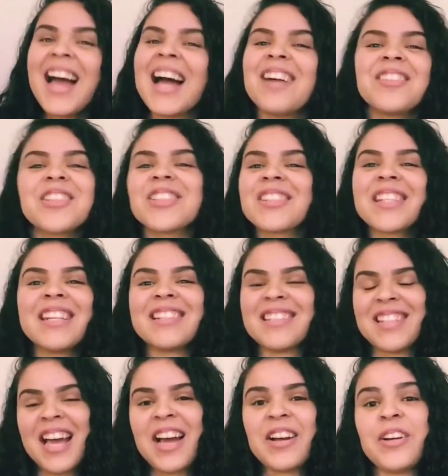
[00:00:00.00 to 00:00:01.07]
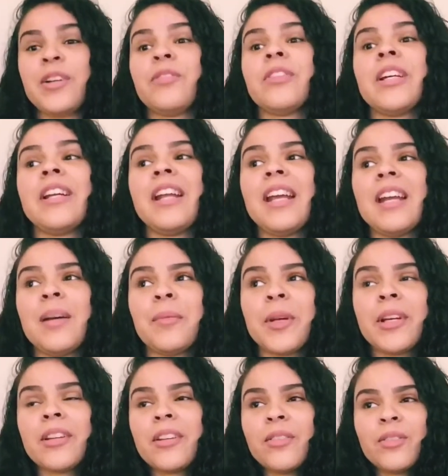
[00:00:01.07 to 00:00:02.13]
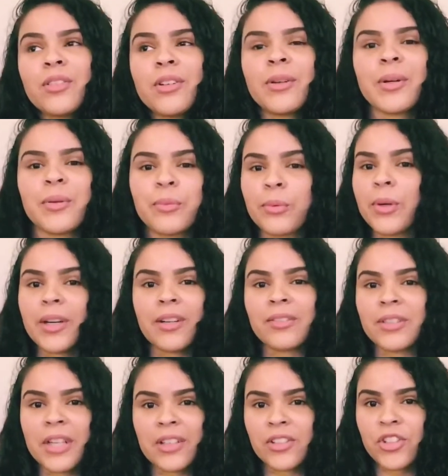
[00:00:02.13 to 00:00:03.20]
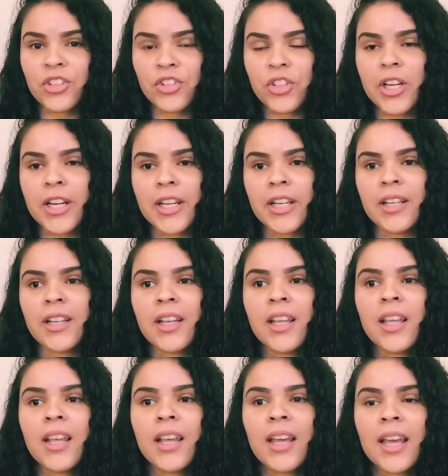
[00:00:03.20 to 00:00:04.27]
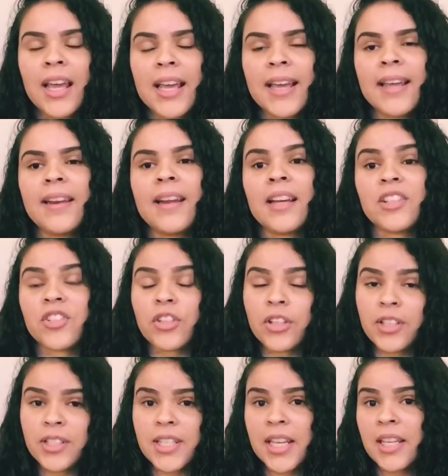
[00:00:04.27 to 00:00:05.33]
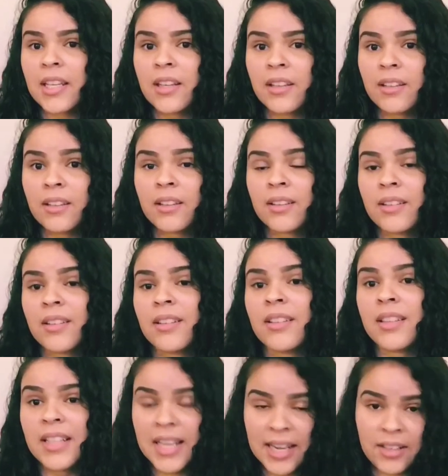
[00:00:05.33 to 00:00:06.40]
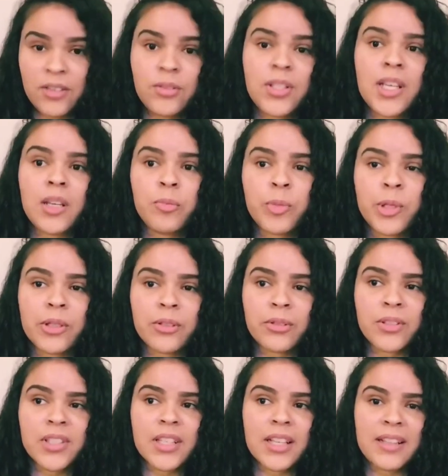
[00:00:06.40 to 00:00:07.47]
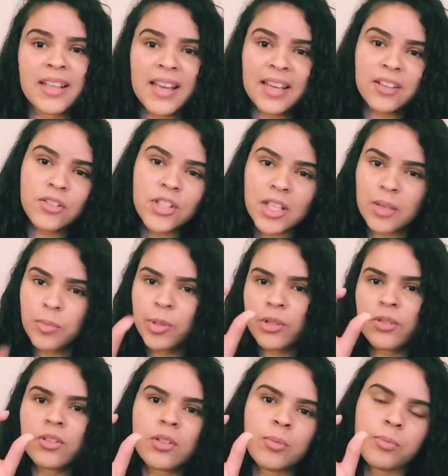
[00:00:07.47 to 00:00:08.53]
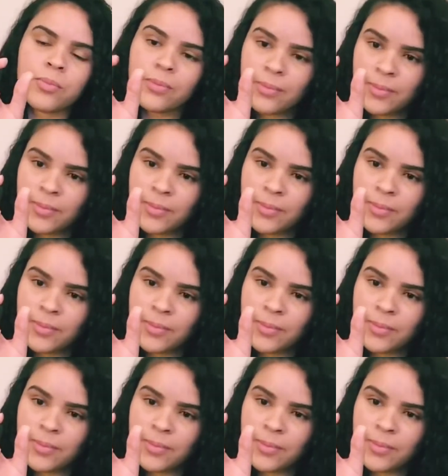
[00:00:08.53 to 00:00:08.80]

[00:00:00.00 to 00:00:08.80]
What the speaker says: I was just getting tired of it, and I'm like, you know what, whatever, I'll just try it. And I started taking the Accutane pills. And the Accutane pills are